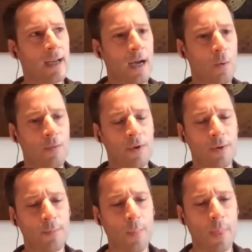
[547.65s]

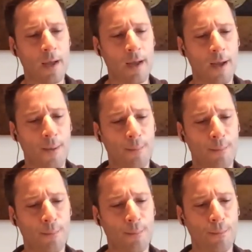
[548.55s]
However,
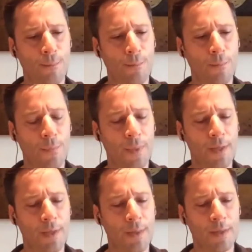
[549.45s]

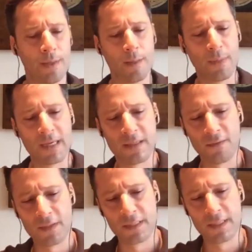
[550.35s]
the biggest
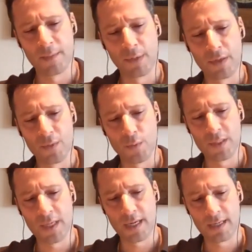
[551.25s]
difference is that because we
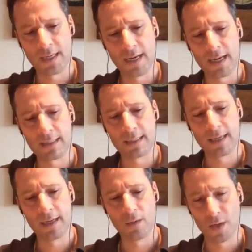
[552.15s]
started as
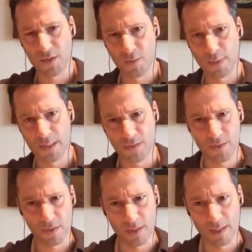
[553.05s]
a location-based news
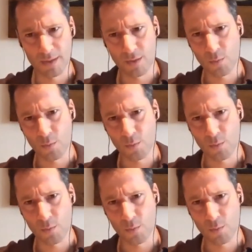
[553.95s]
aggregator,